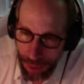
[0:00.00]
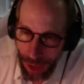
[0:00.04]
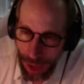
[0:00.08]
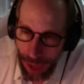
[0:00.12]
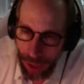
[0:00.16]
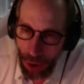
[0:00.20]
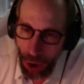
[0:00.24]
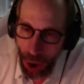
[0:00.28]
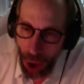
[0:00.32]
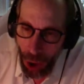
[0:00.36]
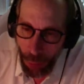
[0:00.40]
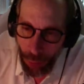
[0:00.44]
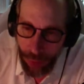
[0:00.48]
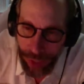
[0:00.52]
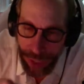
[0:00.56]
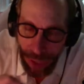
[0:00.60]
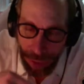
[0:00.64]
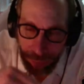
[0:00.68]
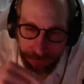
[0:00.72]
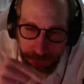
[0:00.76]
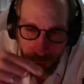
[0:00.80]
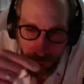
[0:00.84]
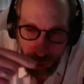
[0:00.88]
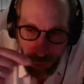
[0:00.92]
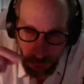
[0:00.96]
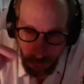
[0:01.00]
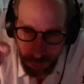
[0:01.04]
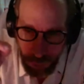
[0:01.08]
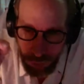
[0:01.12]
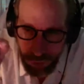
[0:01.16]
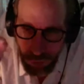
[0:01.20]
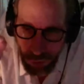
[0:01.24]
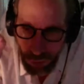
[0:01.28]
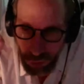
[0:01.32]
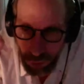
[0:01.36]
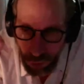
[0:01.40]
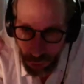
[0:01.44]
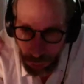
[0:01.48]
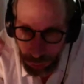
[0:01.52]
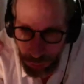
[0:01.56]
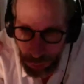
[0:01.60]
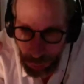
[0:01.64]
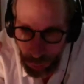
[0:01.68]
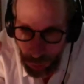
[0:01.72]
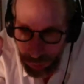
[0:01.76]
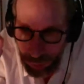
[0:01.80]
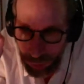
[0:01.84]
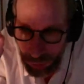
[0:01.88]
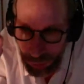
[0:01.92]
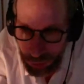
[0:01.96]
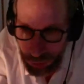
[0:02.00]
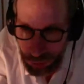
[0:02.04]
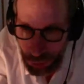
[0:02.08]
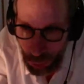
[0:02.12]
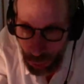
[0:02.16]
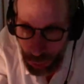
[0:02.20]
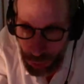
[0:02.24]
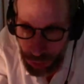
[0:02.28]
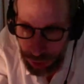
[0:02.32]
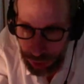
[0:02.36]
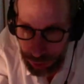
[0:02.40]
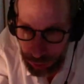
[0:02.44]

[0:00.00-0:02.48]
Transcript: And all we have to do is determine whether the total